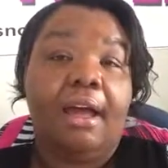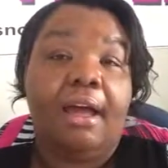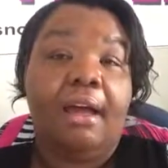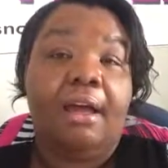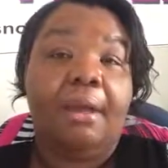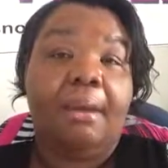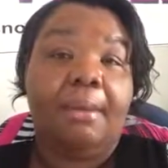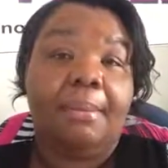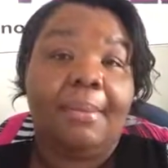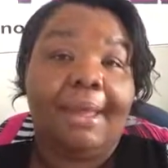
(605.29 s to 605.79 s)

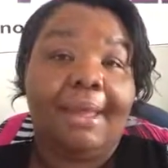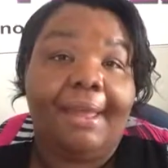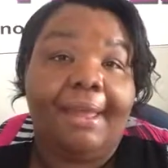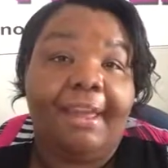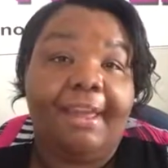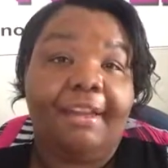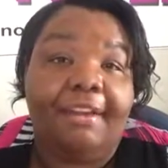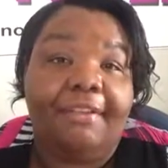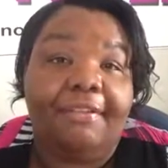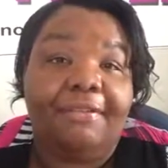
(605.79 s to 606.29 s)
I
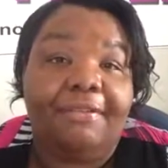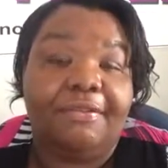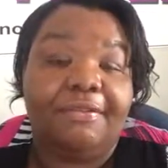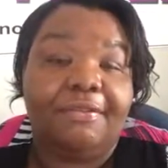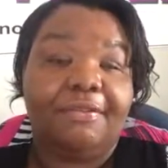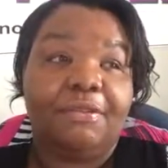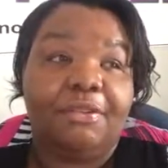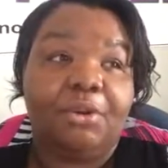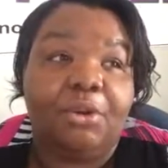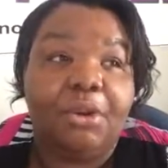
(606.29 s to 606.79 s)
have
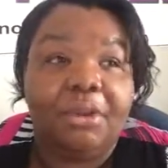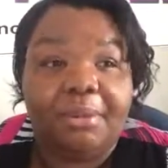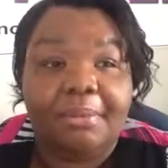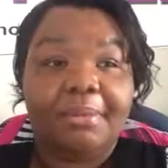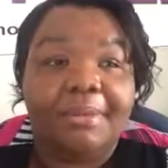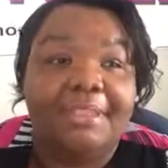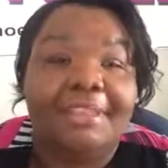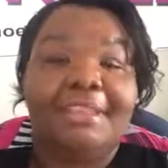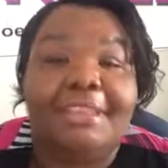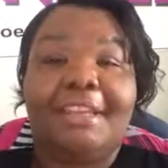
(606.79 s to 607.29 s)

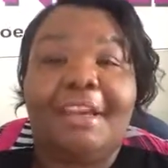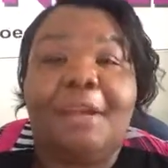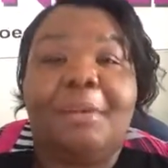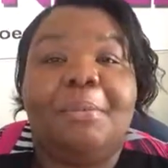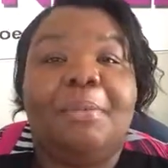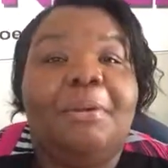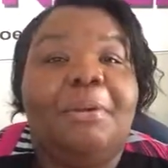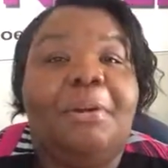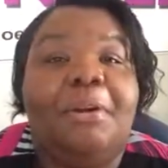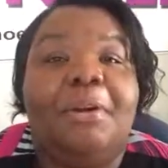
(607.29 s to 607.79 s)
ointments that I
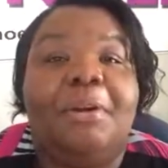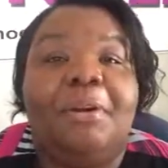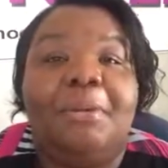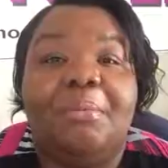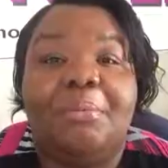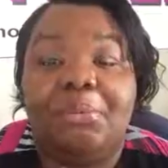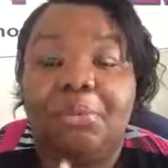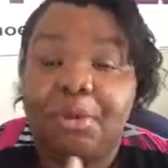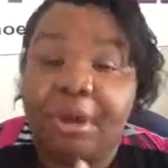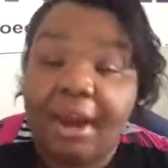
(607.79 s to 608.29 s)
put
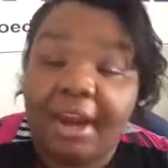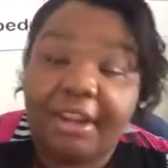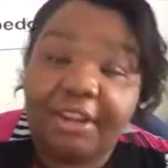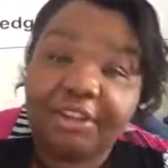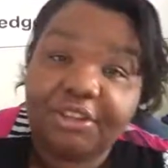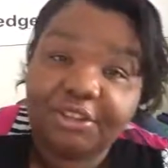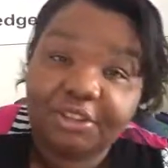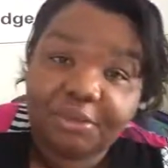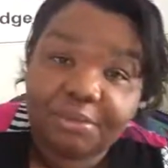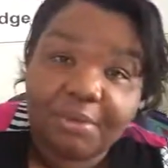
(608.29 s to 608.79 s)
on
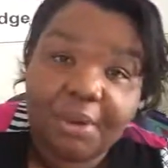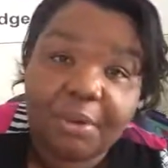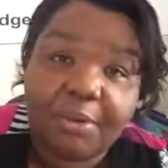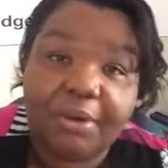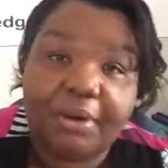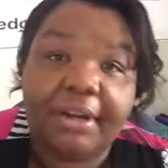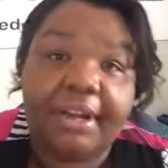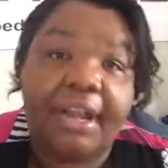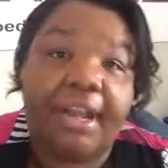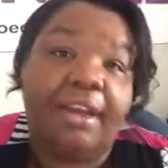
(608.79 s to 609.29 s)
prior to my
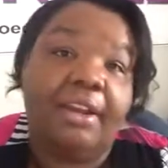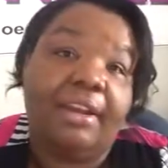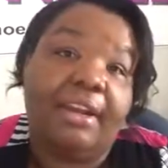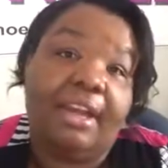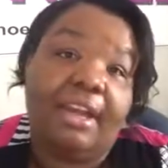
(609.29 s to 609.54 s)
workout,